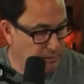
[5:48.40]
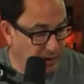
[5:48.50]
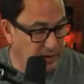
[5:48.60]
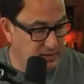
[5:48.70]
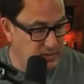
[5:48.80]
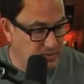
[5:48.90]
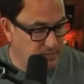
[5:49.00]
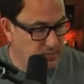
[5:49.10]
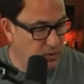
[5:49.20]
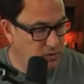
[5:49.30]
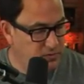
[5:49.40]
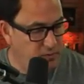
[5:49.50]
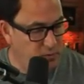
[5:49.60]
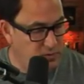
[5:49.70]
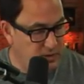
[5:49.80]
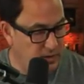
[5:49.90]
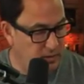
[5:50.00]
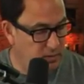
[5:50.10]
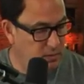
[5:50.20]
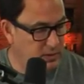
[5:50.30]
But whose phone was
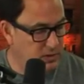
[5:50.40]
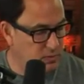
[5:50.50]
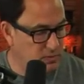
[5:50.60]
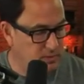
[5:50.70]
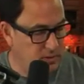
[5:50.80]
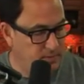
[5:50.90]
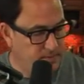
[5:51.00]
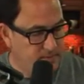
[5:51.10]
that? I guess it was mine.